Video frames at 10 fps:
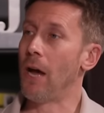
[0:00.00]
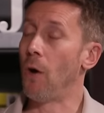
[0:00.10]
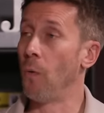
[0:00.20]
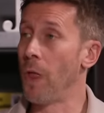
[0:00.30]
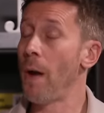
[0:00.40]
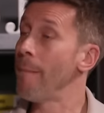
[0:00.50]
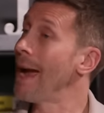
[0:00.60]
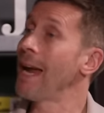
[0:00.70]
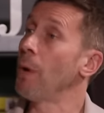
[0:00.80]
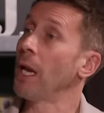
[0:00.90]
although it
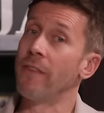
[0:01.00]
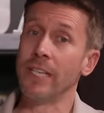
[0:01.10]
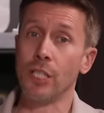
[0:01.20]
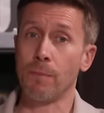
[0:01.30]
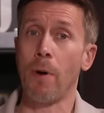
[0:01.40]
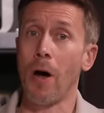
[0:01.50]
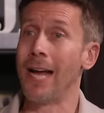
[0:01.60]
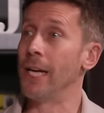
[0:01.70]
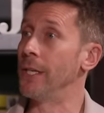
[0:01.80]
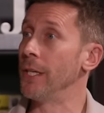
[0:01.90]
may well have
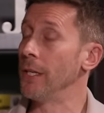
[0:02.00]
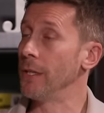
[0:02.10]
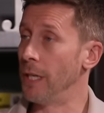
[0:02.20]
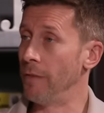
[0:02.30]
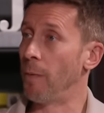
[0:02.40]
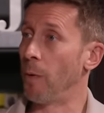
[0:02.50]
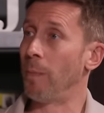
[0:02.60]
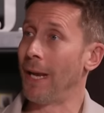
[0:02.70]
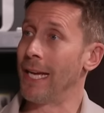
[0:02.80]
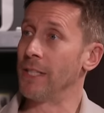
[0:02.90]
inspired the Liverpool
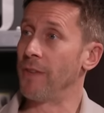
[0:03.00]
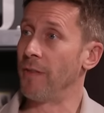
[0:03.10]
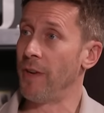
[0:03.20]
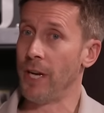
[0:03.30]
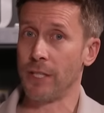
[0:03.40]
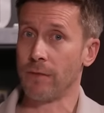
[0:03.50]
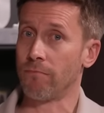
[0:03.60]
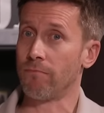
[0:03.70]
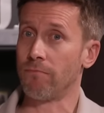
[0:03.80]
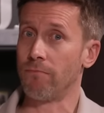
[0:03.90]
players for the first
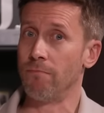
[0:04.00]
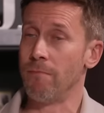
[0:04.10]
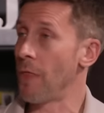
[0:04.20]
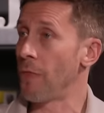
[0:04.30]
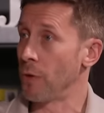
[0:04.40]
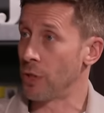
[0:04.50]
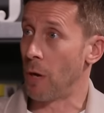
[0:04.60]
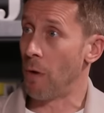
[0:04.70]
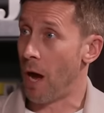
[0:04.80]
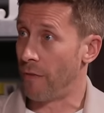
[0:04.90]
month or
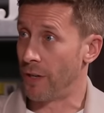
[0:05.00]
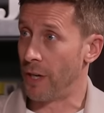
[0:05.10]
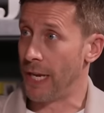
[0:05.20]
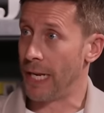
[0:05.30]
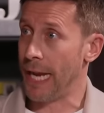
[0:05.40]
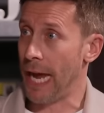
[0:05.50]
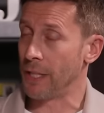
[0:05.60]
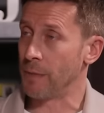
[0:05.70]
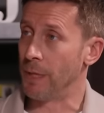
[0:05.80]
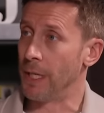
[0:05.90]
so after the
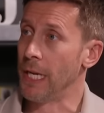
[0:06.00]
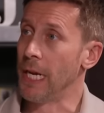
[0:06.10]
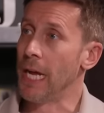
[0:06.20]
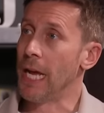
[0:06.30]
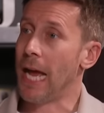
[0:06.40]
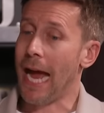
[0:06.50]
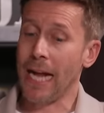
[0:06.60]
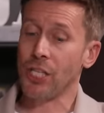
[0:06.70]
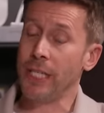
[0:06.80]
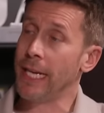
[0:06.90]
announcement,
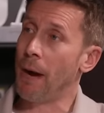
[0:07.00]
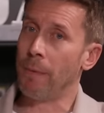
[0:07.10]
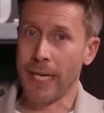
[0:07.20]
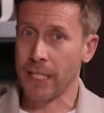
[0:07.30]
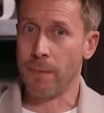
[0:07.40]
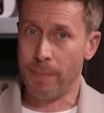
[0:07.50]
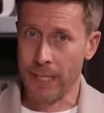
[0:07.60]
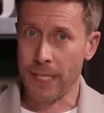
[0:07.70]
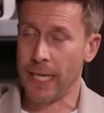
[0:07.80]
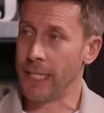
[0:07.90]
actually now when you get to the
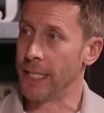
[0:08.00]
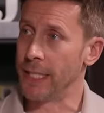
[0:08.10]
business end of the